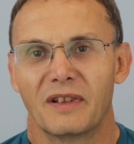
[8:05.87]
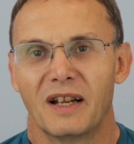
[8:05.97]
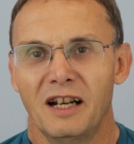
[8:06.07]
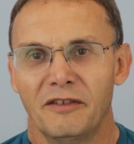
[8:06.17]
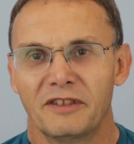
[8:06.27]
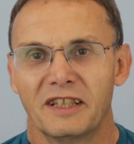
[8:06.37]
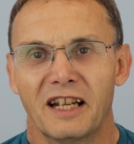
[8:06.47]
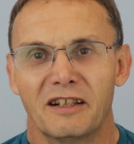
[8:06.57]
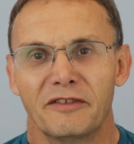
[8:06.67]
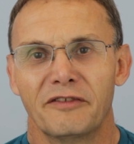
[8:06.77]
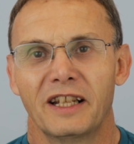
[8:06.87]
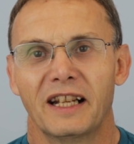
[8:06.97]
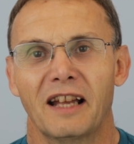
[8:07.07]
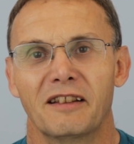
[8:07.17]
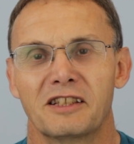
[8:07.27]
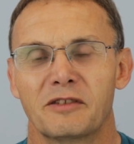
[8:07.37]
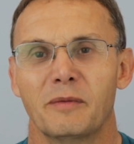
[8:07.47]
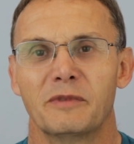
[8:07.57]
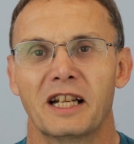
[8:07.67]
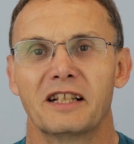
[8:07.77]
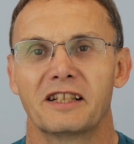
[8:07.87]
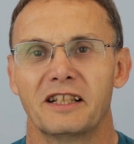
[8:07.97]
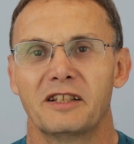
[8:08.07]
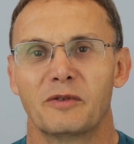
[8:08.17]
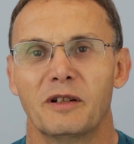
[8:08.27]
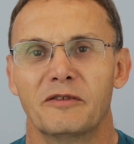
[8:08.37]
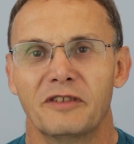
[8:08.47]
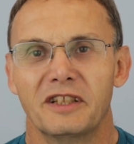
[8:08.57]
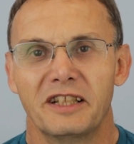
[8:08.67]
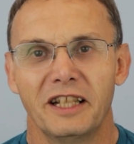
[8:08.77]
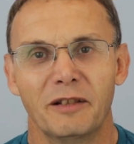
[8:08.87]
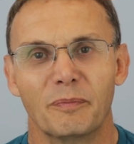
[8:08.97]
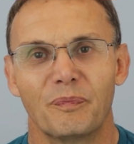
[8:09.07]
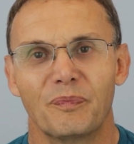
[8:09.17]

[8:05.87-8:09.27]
after that, I figured out the swim was actually 12 foot deep,